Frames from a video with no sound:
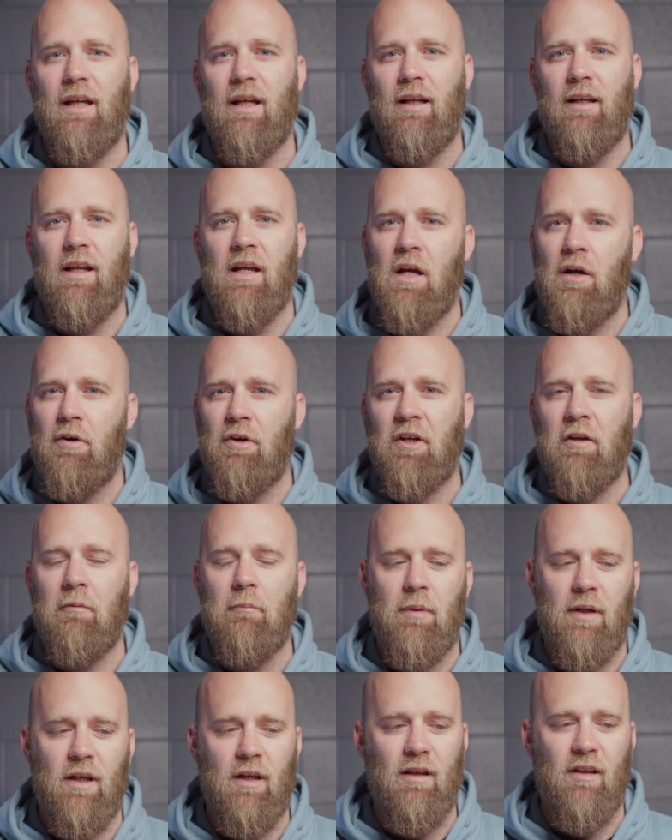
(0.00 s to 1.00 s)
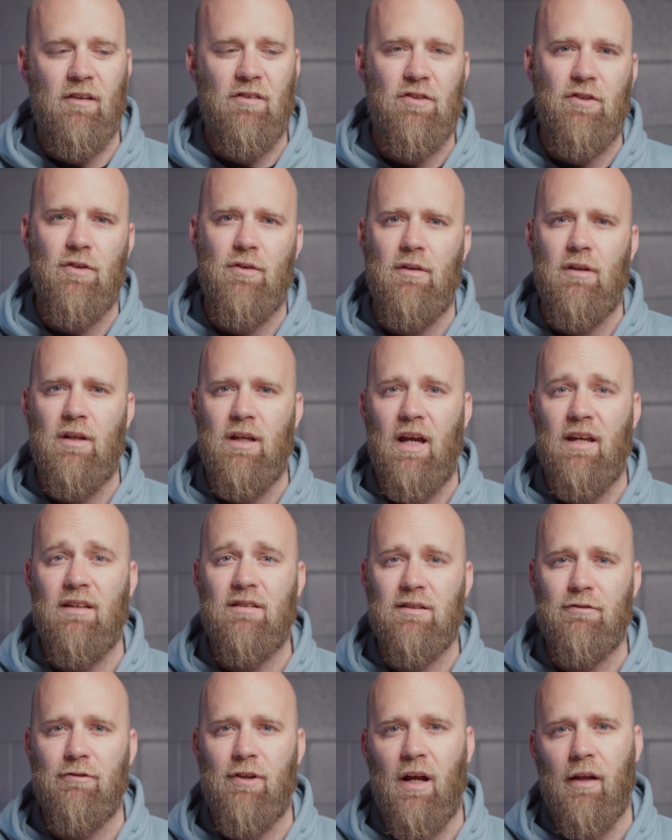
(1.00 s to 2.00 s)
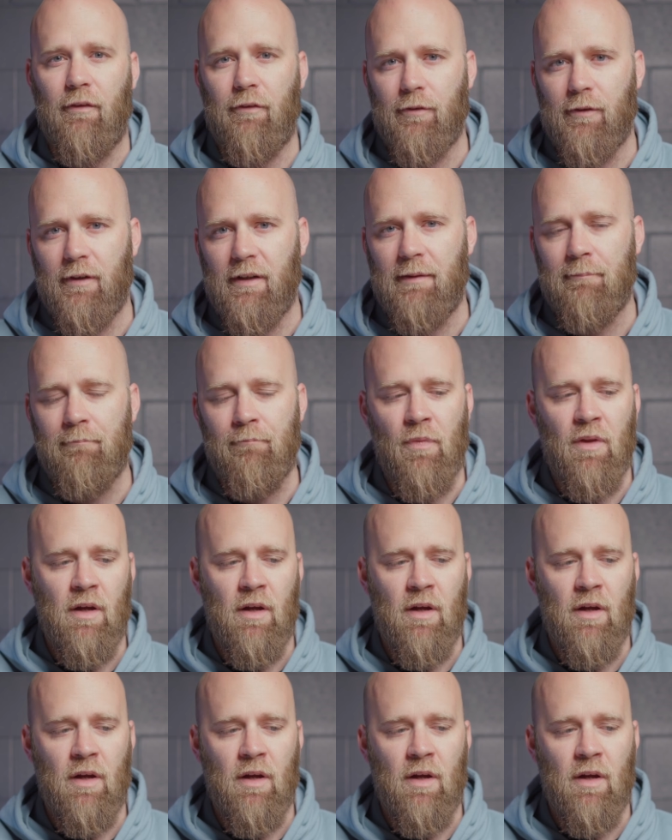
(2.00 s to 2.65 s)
and how it compares to the A7R III.